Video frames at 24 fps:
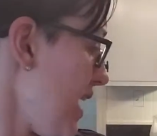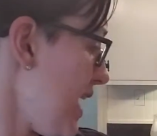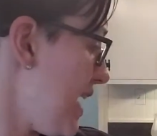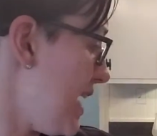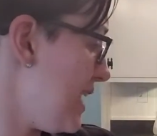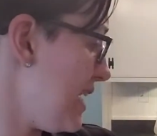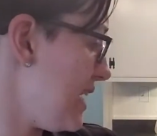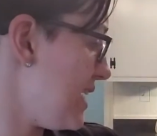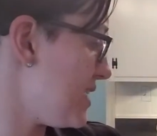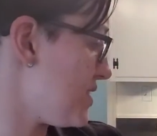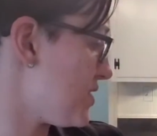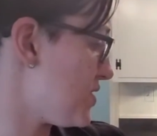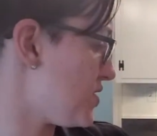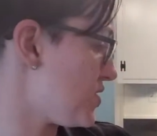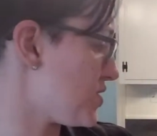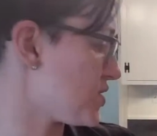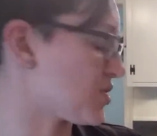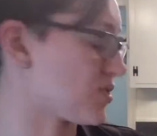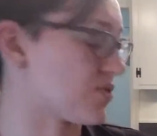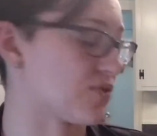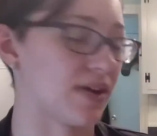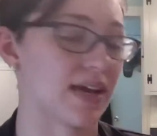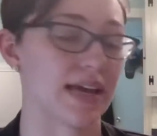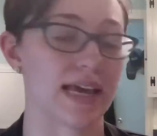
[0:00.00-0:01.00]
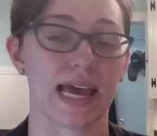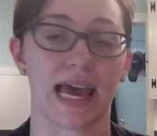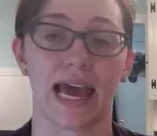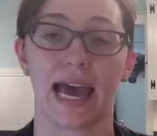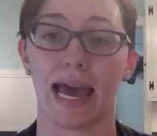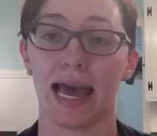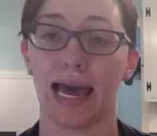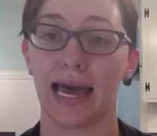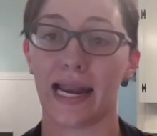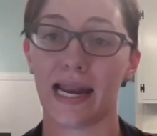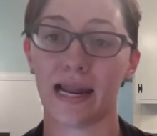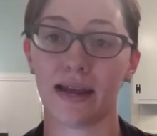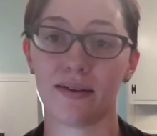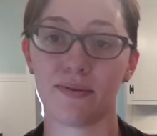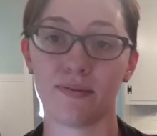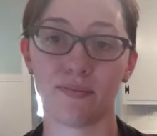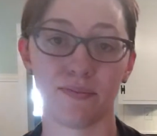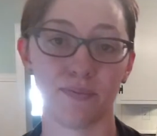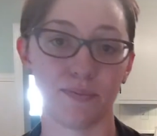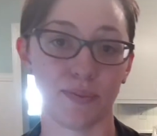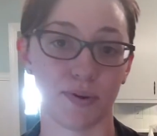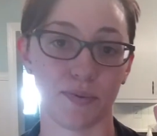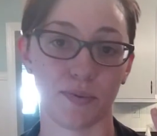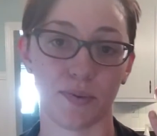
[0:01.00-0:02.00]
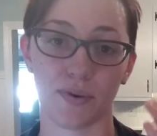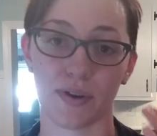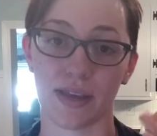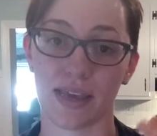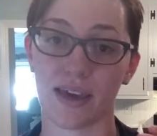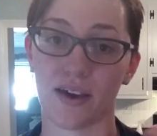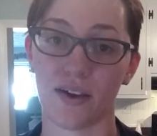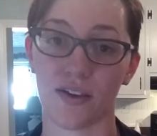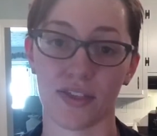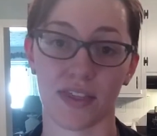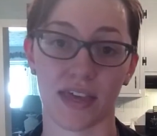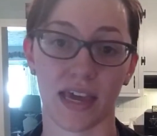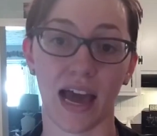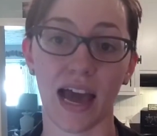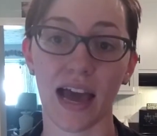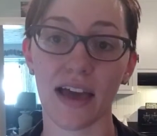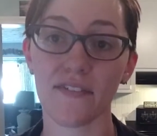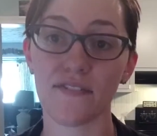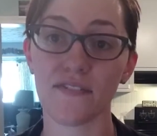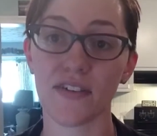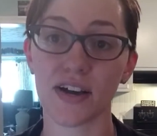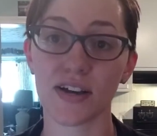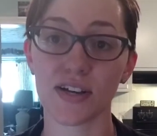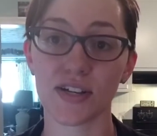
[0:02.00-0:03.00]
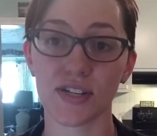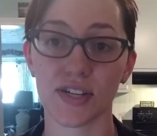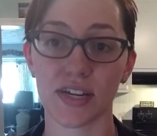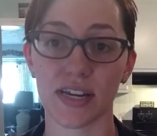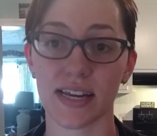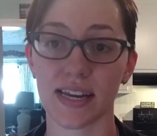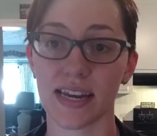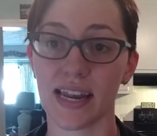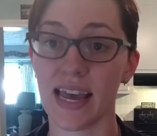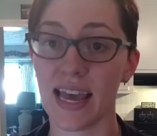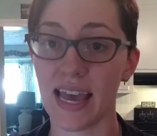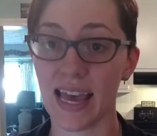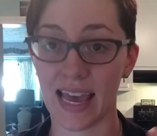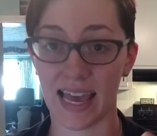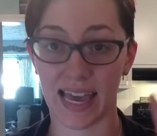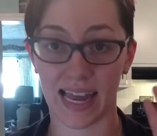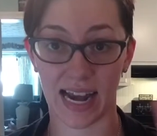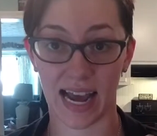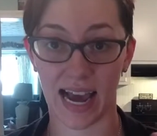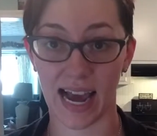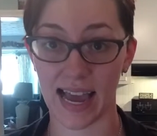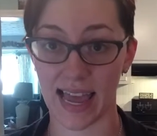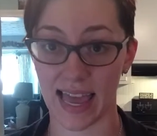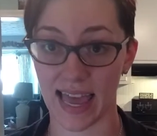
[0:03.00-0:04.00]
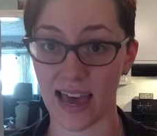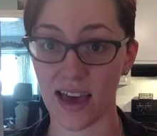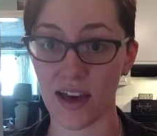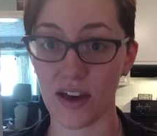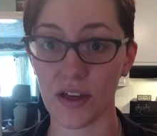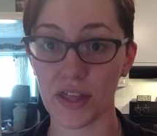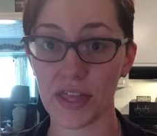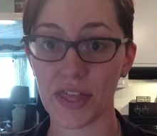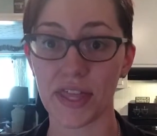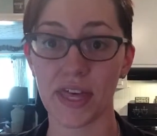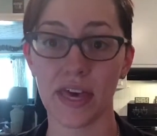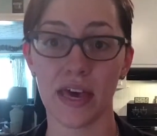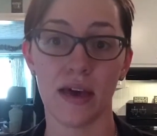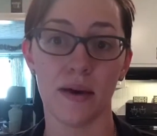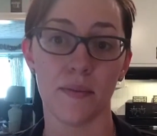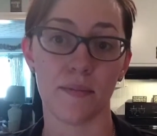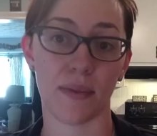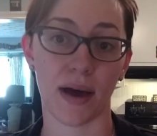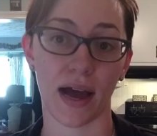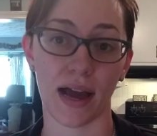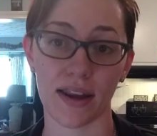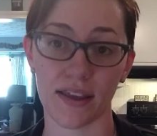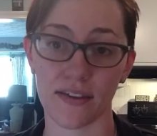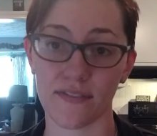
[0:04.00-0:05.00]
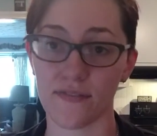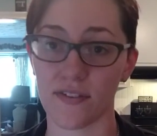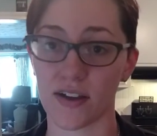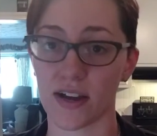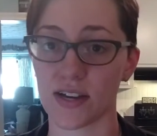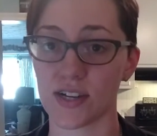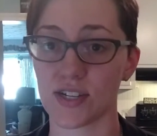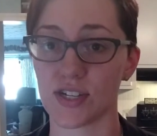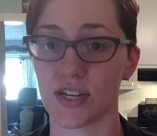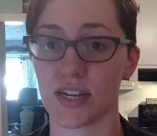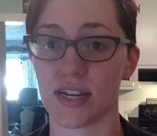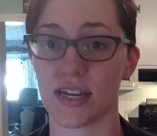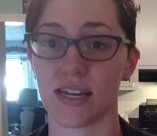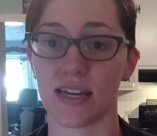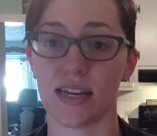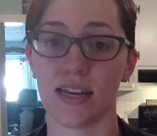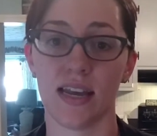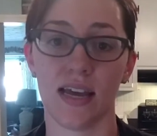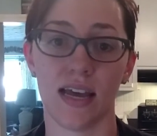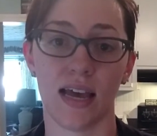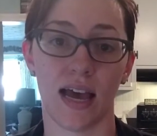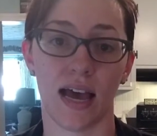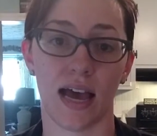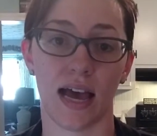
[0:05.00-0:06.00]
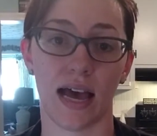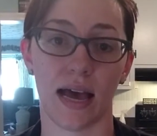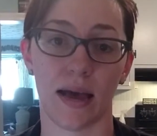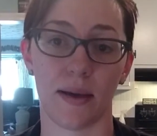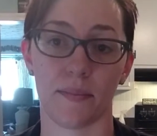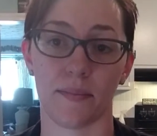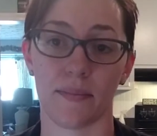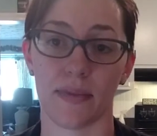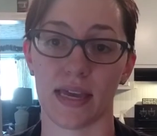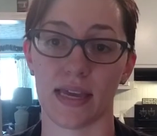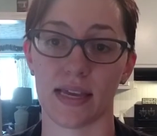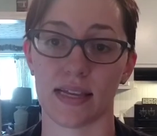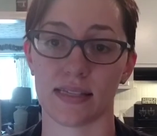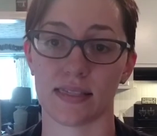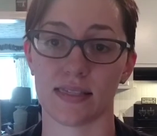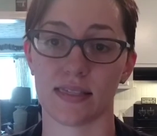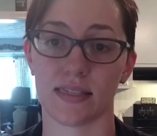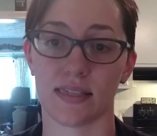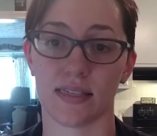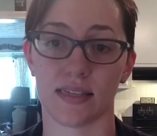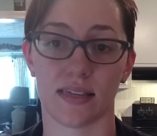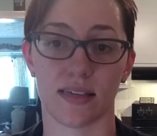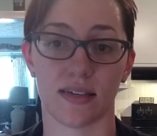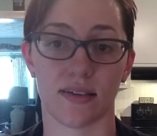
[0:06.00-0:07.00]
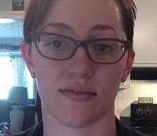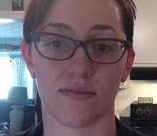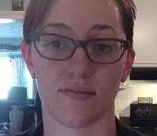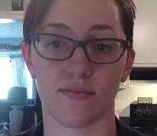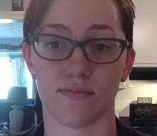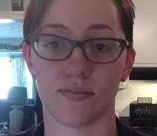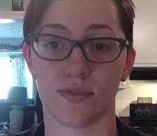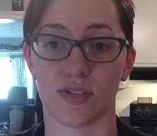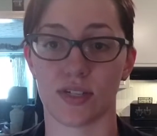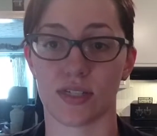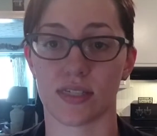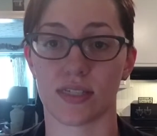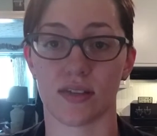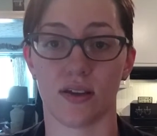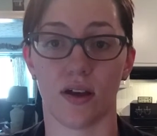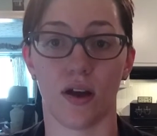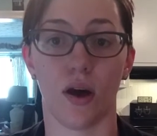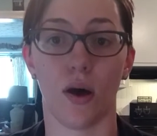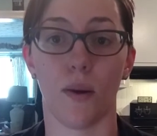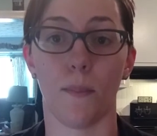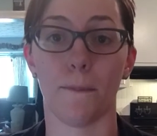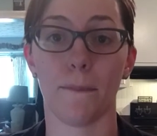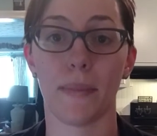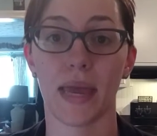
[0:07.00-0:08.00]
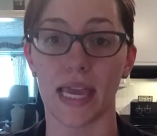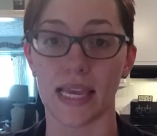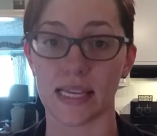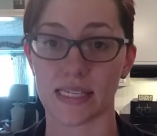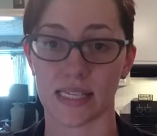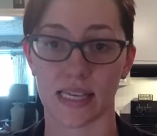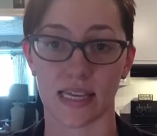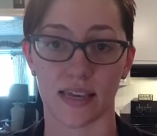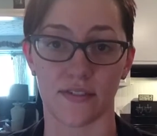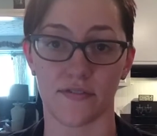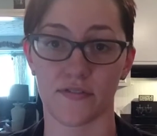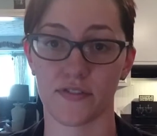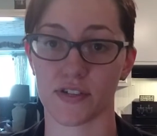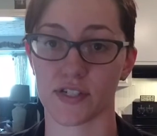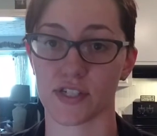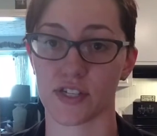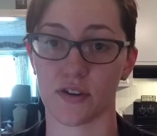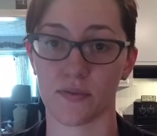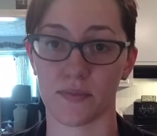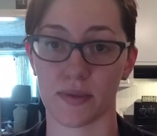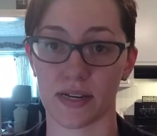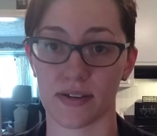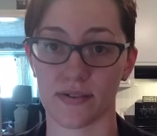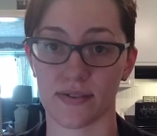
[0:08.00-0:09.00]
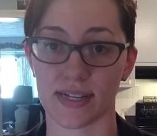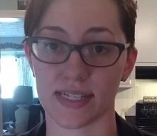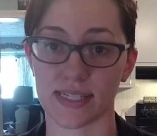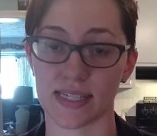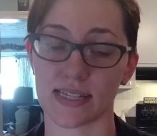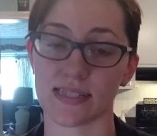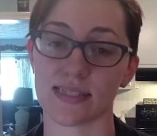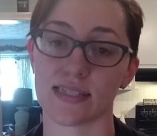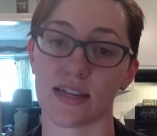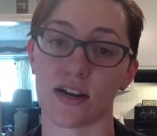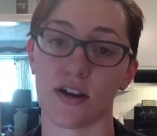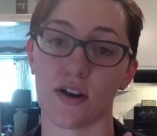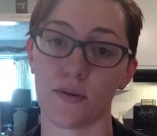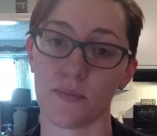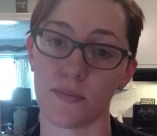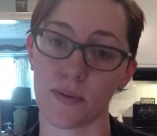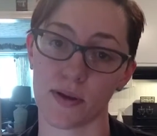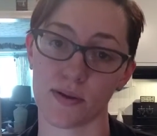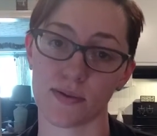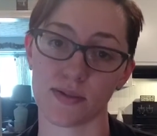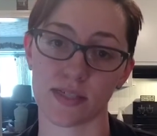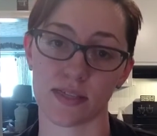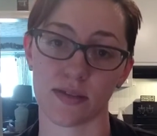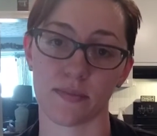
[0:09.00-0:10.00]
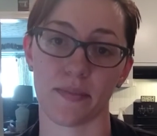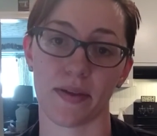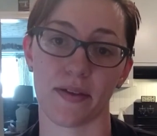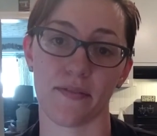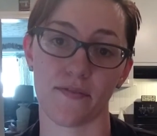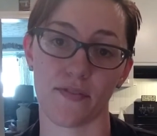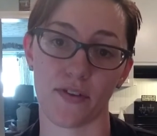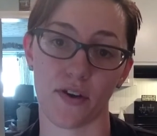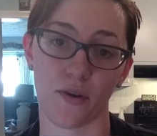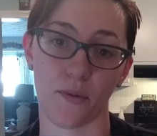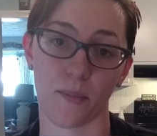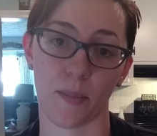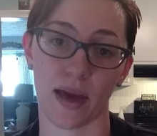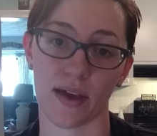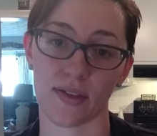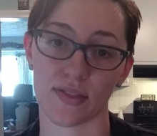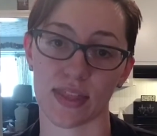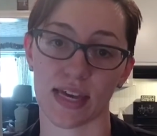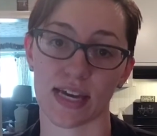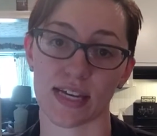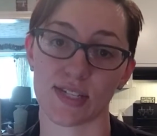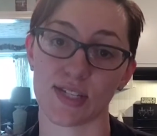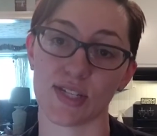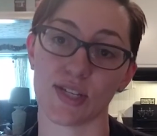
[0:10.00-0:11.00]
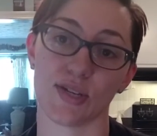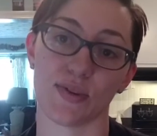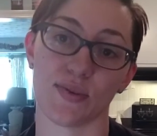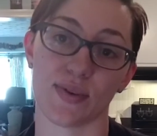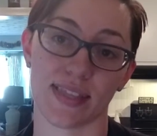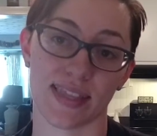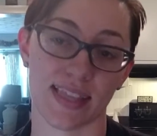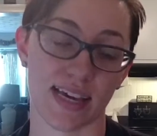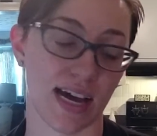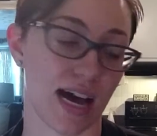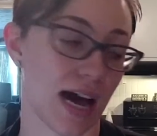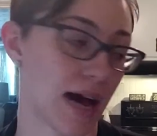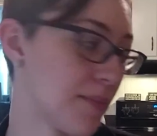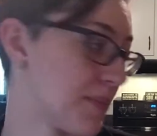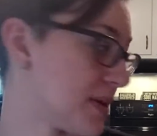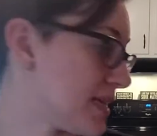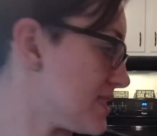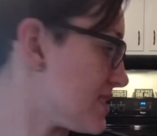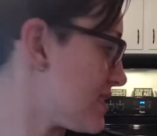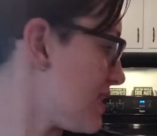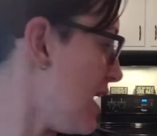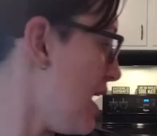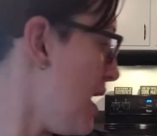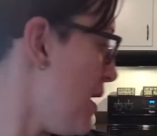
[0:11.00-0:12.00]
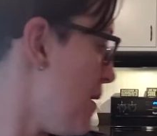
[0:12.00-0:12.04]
it's just great at promoting healthy eye function and eye health, body function. It's just amazing for so many reasons, and I'll post some info about that too in the comments.